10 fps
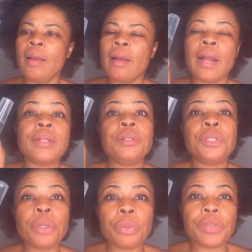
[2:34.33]
I don't
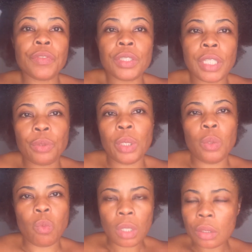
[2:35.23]
know if this actually
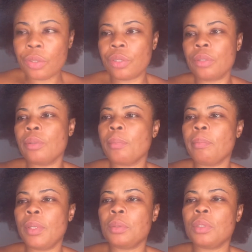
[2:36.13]
worked,
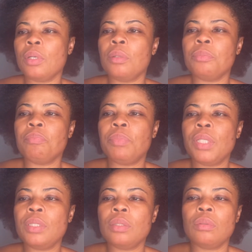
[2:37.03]
but
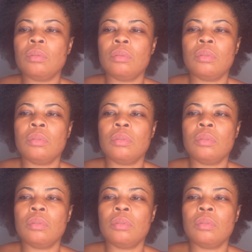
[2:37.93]
based on